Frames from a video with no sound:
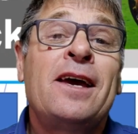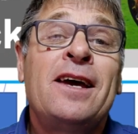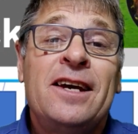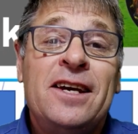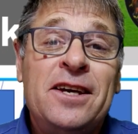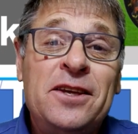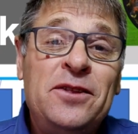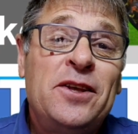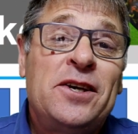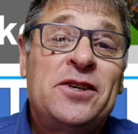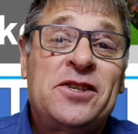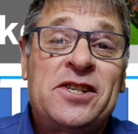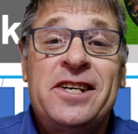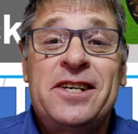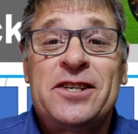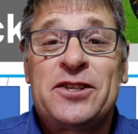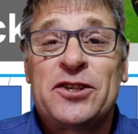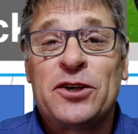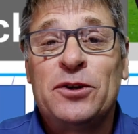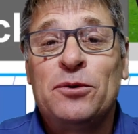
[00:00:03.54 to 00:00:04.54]
In this
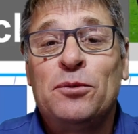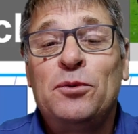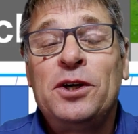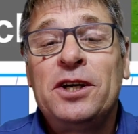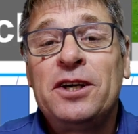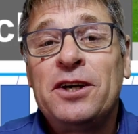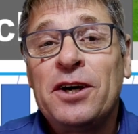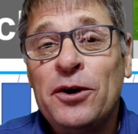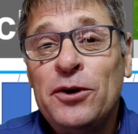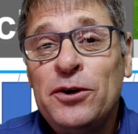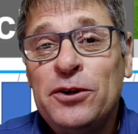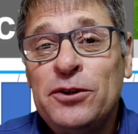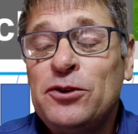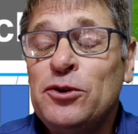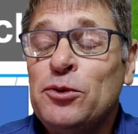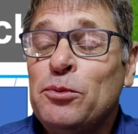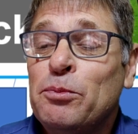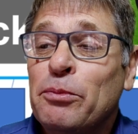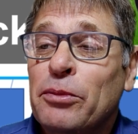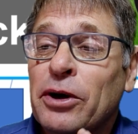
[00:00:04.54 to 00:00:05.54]
section, we're going
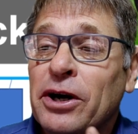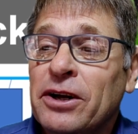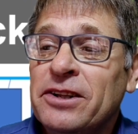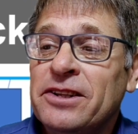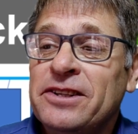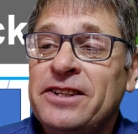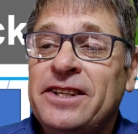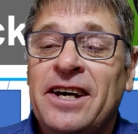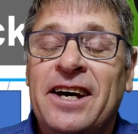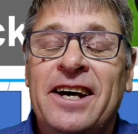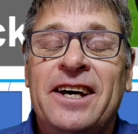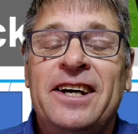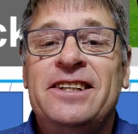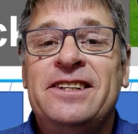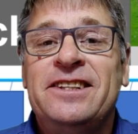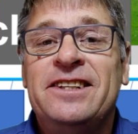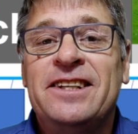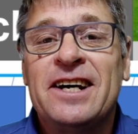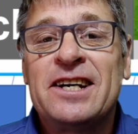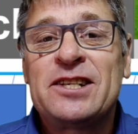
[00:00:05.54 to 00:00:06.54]
to build a
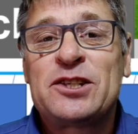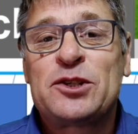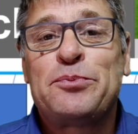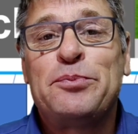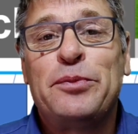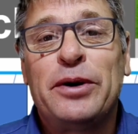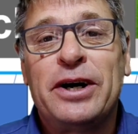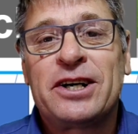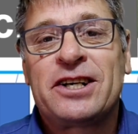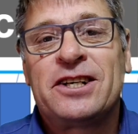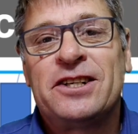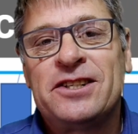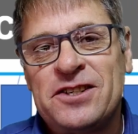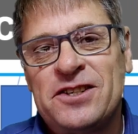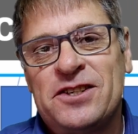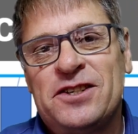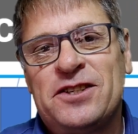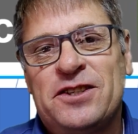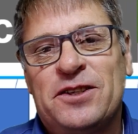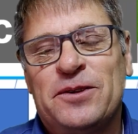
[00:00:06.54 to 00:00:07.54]
Dutch bucket
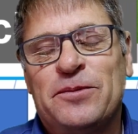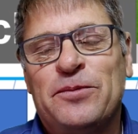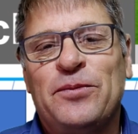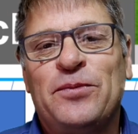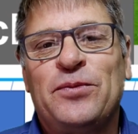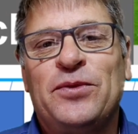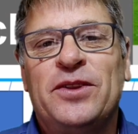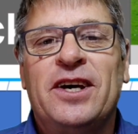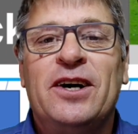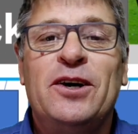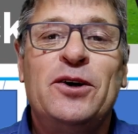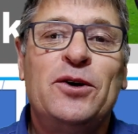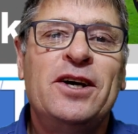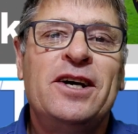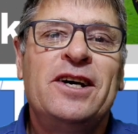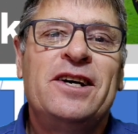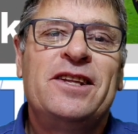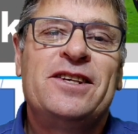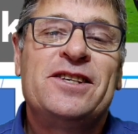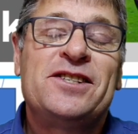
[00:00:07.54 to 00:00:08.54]
system. Now,
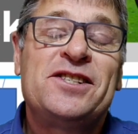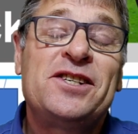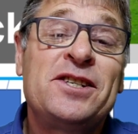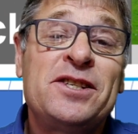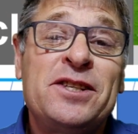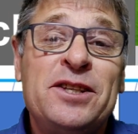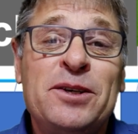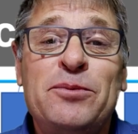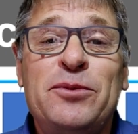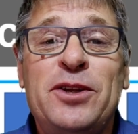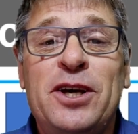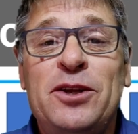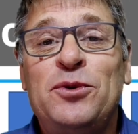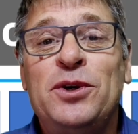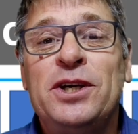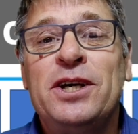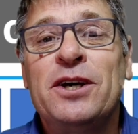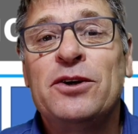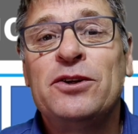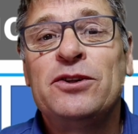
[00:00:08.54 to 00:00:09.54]
the system that we're
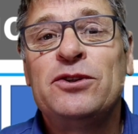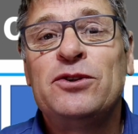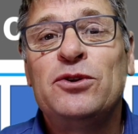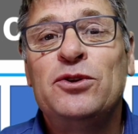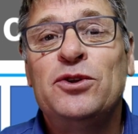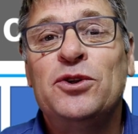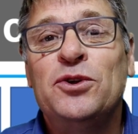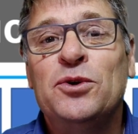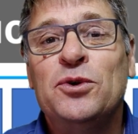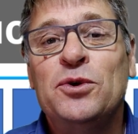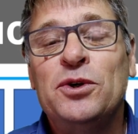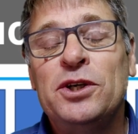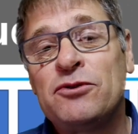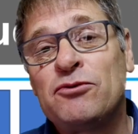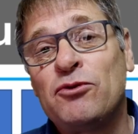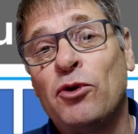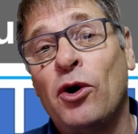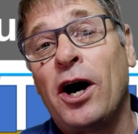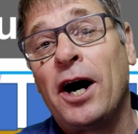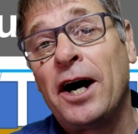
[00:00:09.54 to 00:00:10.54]
going to do is
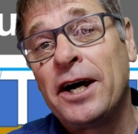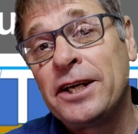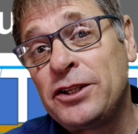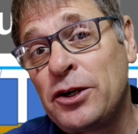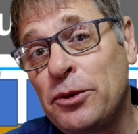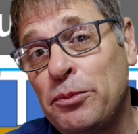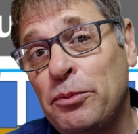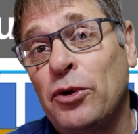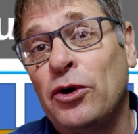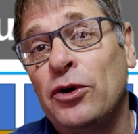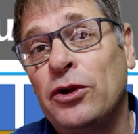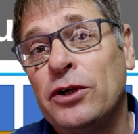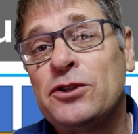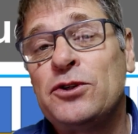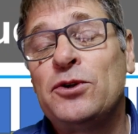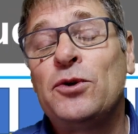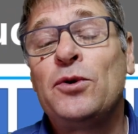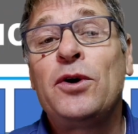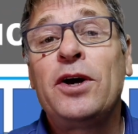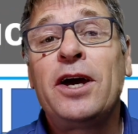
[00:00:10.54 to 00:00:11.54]
for hydroponics.
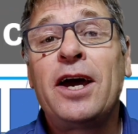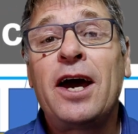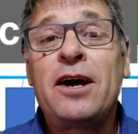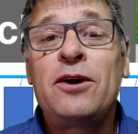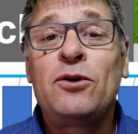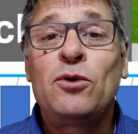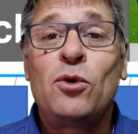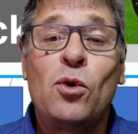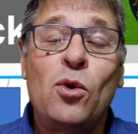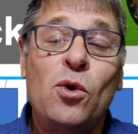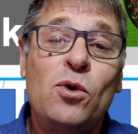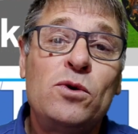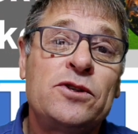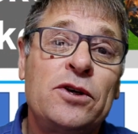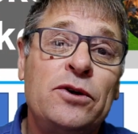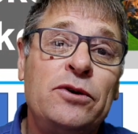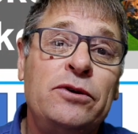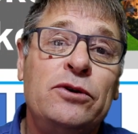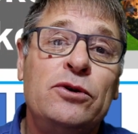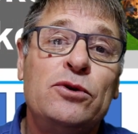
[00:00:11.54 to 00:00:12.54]
You can also
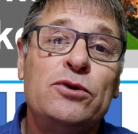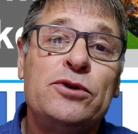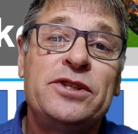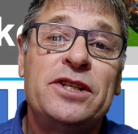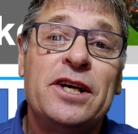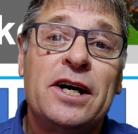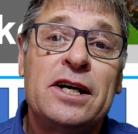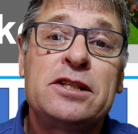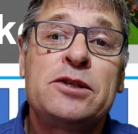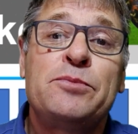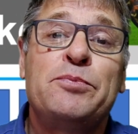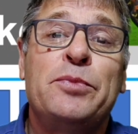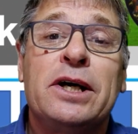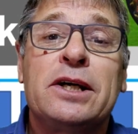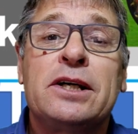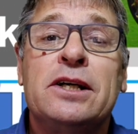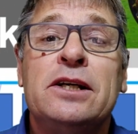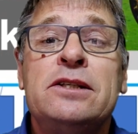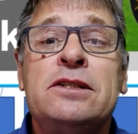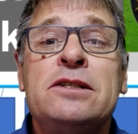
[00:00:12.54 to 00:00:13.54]
use Dutch
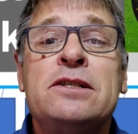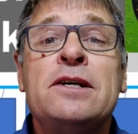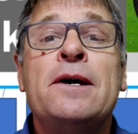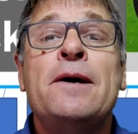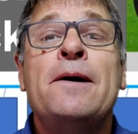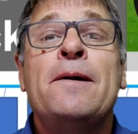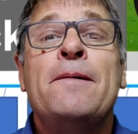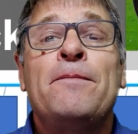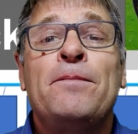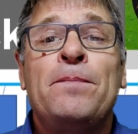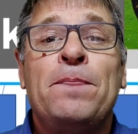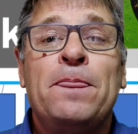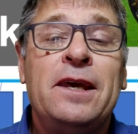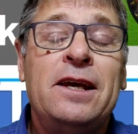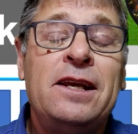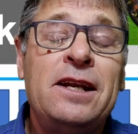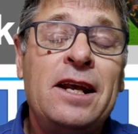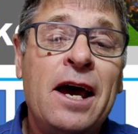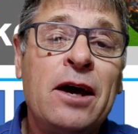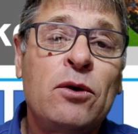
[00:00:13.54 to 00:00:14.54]
buckets
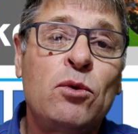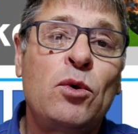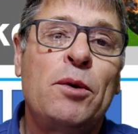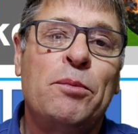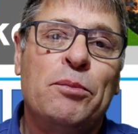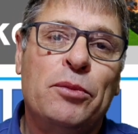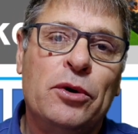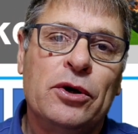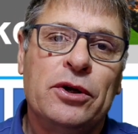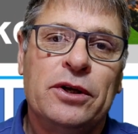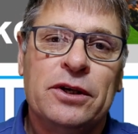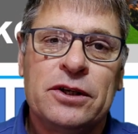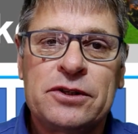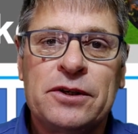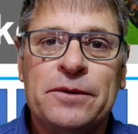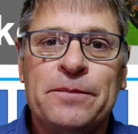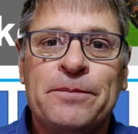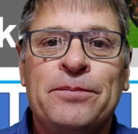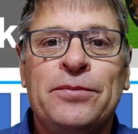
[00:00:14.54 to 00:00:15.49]
in aquaponics.